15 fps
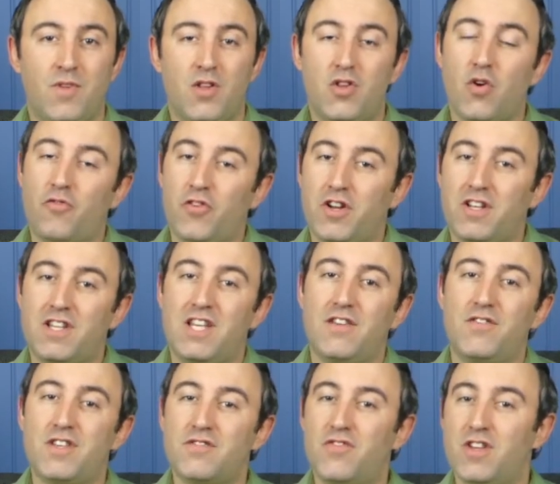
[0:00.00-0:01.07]
Don't forget to
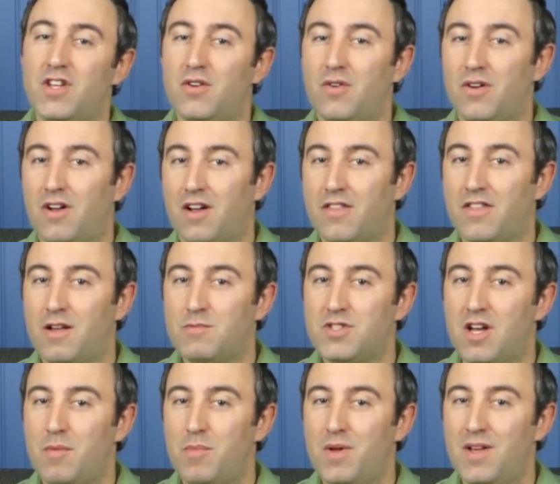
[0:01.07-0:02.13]
give this video a thumbs
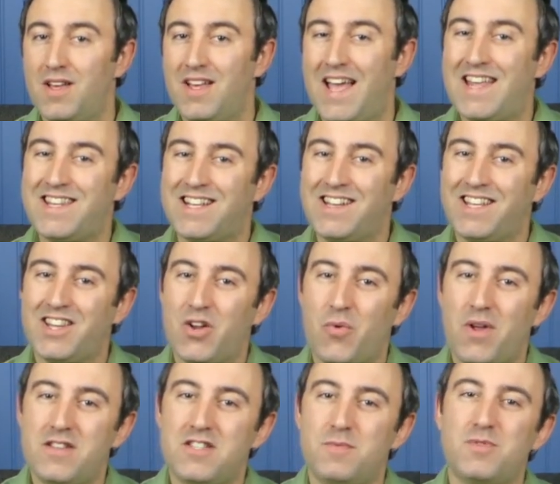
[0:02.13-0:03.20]
up and to click the
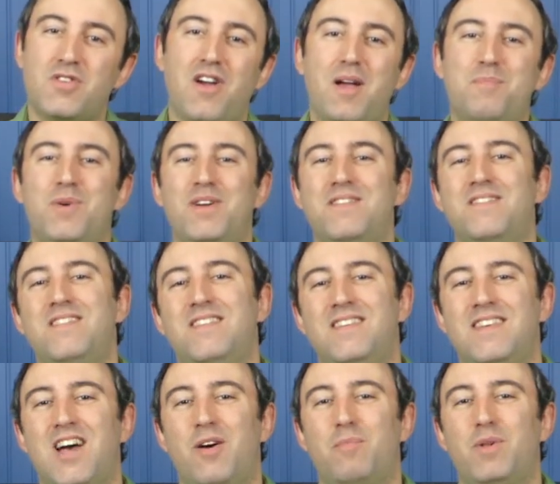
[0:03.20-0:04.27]
red subscribe button
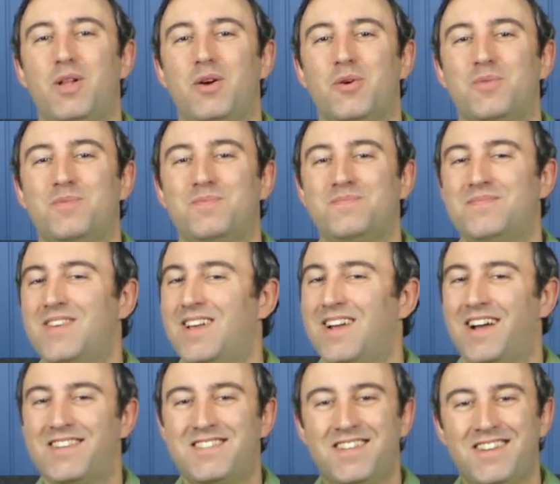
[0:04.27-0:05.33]
down below.
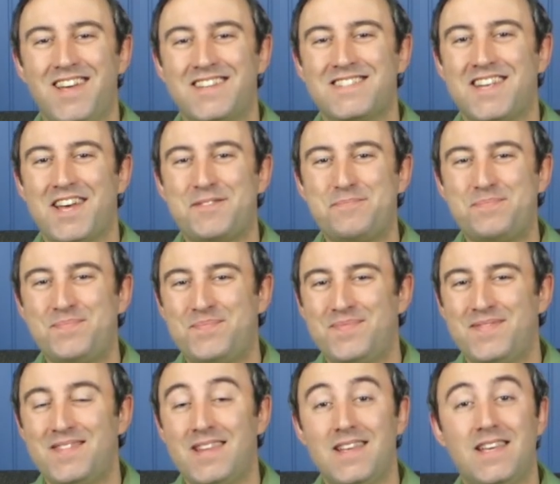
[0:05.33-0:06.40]
Until next time,
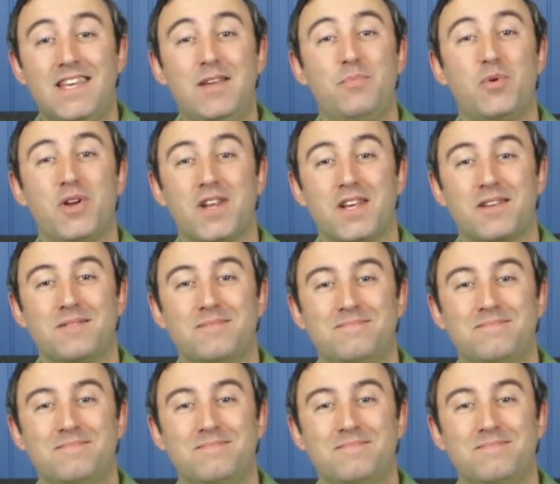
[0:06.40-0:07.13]
keep reading.